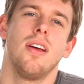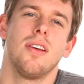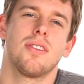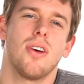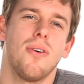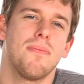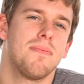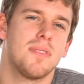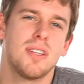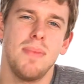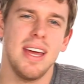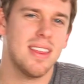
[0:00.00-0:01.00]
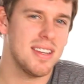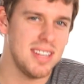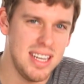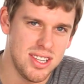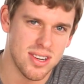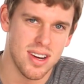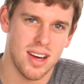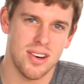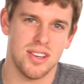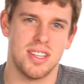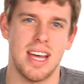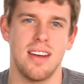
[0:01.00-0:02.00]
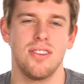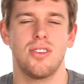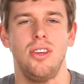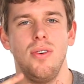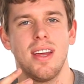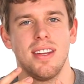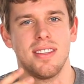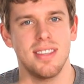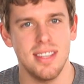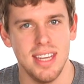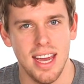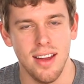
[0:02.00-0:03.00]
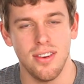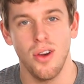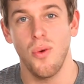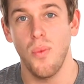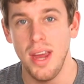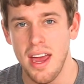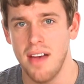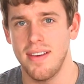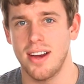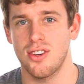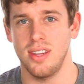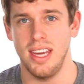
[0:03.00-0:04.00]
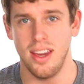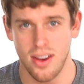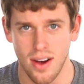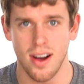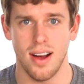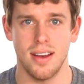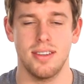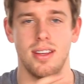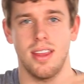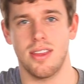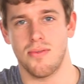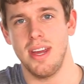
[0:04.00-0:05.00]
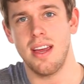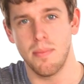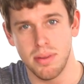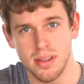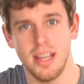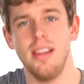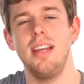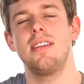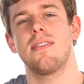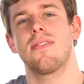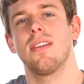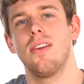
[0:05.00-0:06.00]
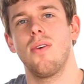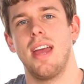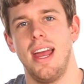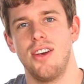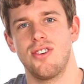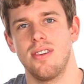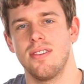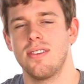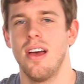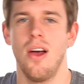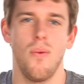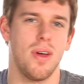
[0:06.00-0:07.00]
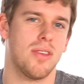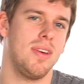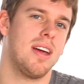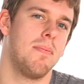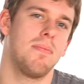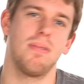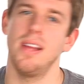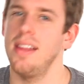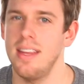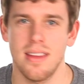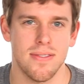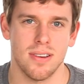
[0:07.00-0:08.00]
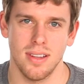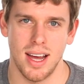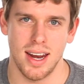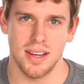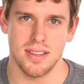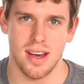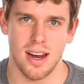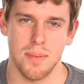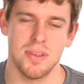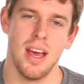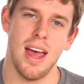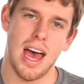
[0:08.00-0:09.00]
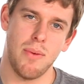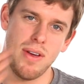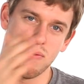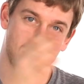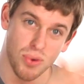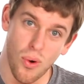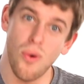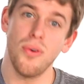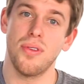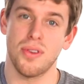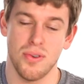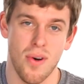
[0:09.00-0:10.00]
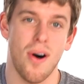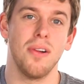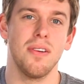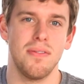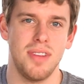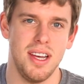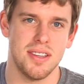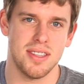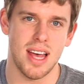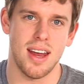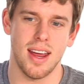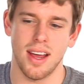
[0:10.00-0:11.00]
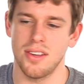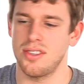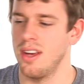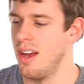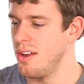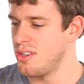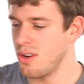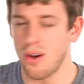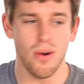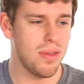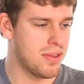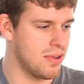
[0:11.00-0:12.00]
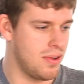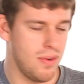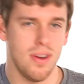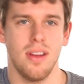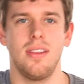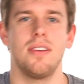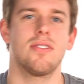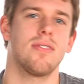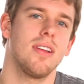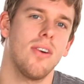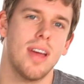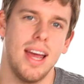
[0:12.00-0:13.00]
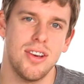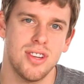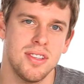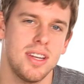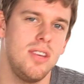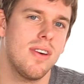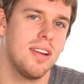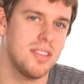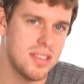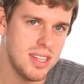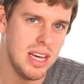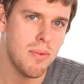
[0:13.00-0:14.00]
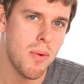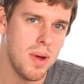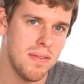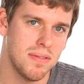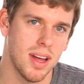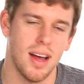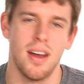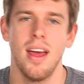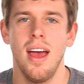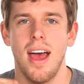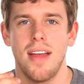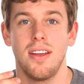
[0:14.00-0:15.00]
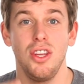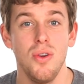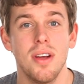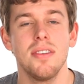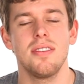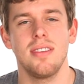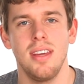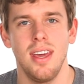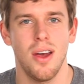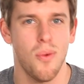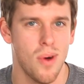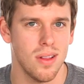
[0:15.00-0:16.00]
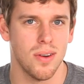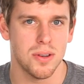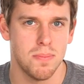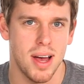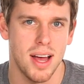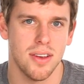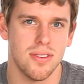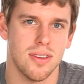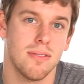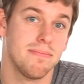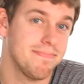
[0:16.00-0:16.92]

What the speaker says: So to make this easier to understand and so you can see it, we have actually gone to three completely different locations with three completely different lighting setups, and we rolled through all of these settings. So go through these three locations and you can see what we've done, and then you can see what looks best.